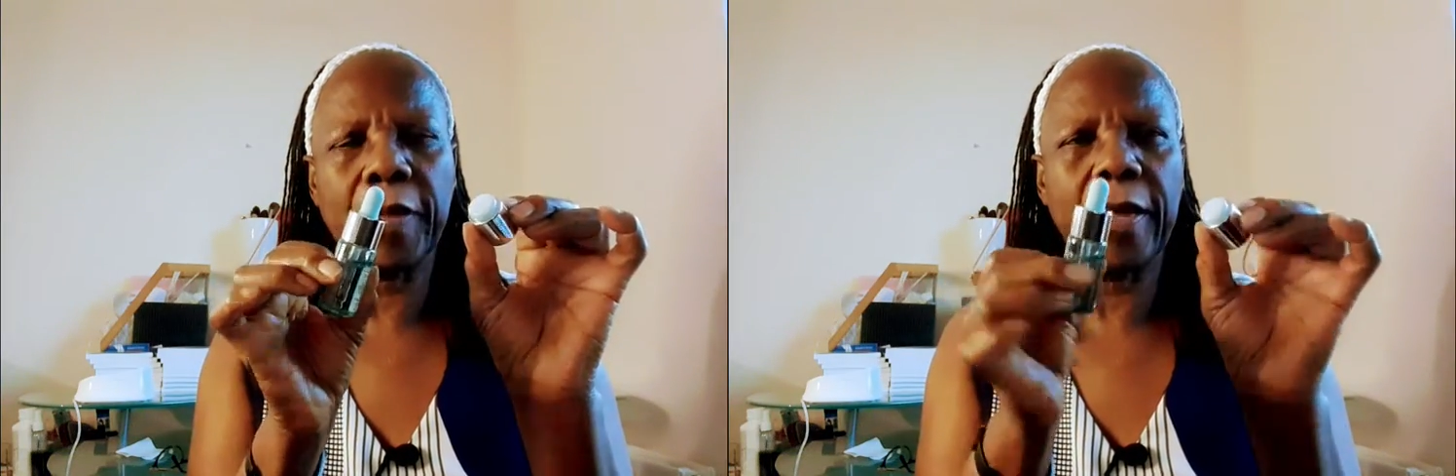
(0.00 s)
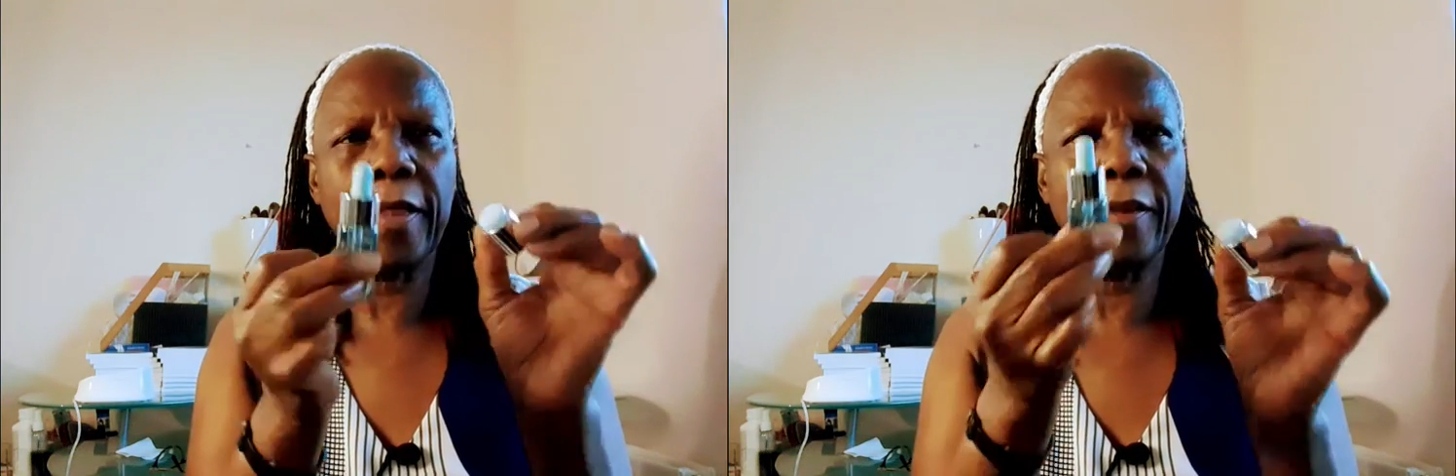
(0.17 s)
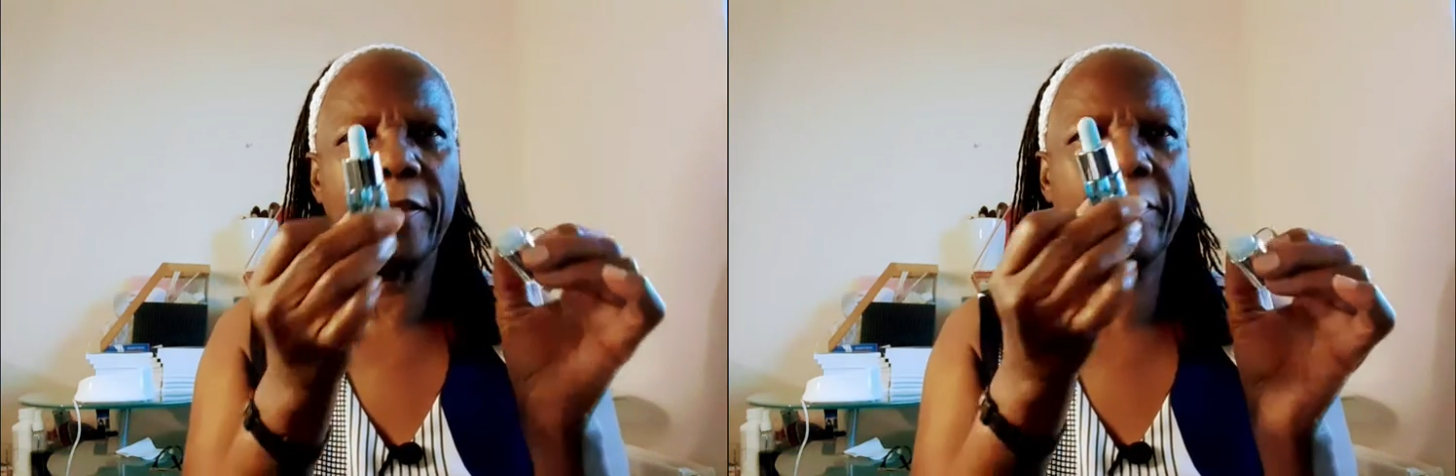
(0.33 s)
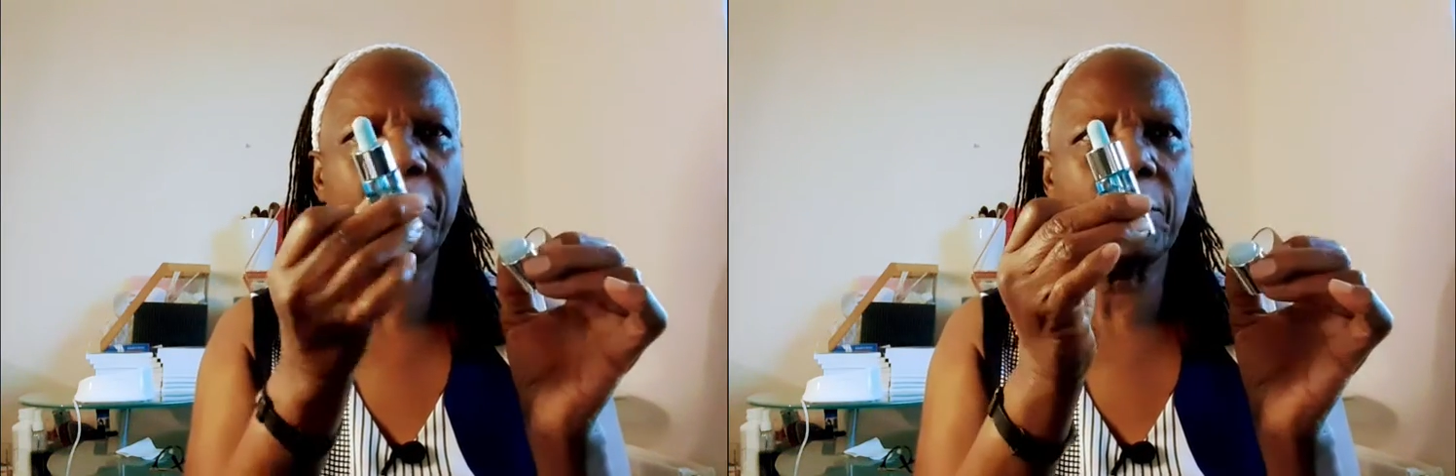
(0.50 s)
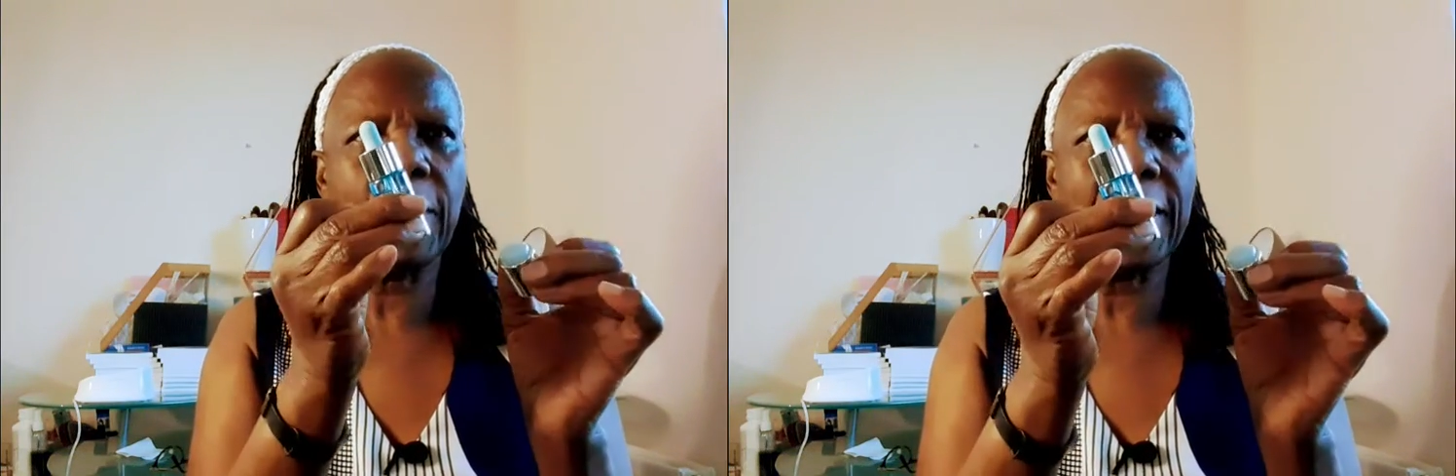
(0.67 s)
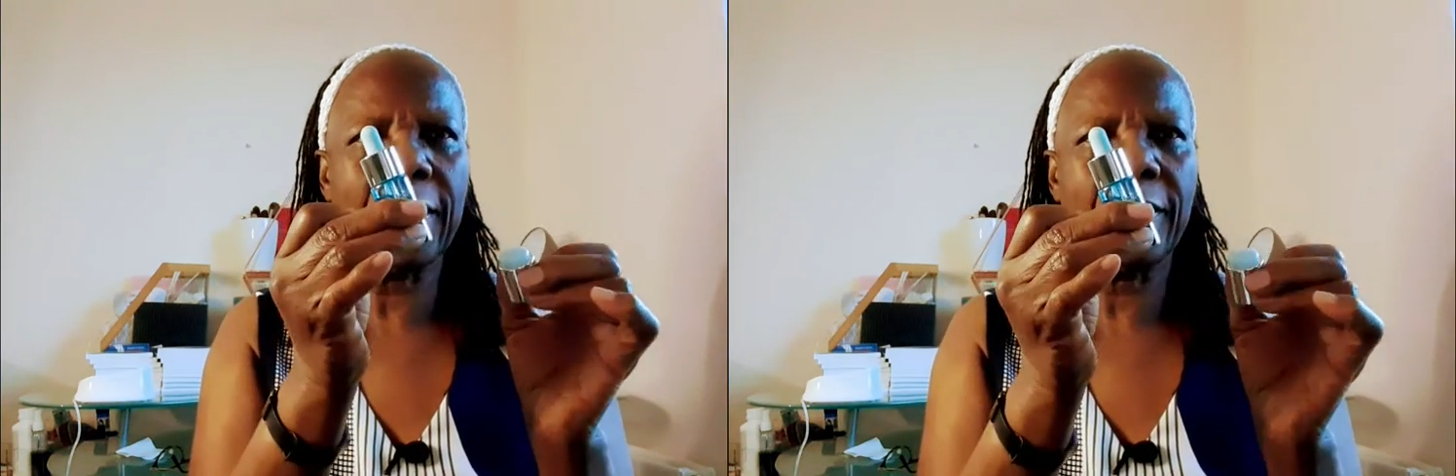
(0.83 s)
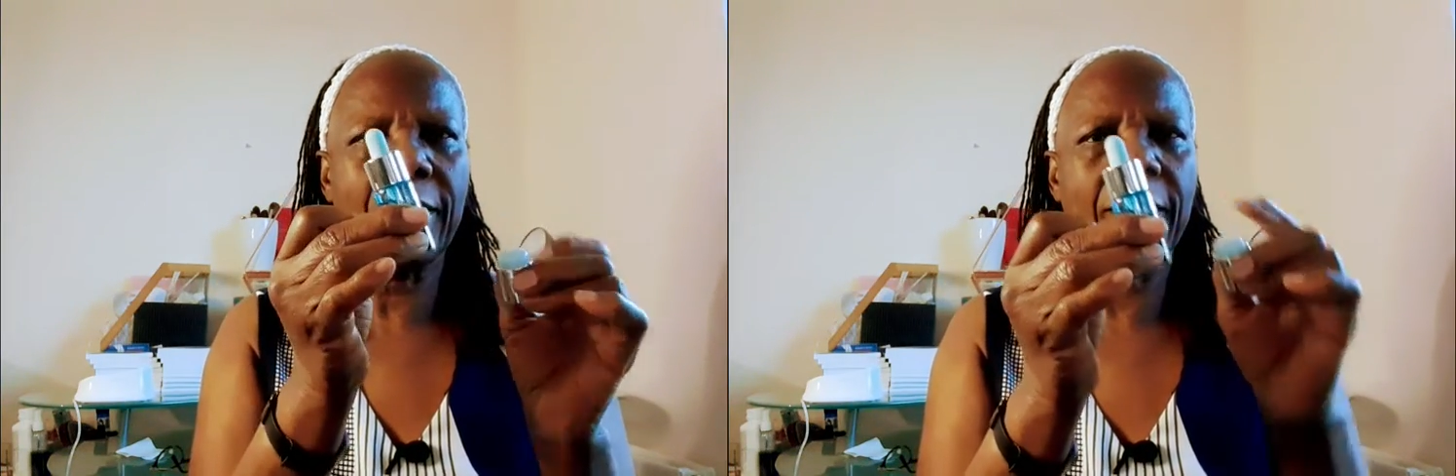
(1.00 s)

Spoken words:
And this one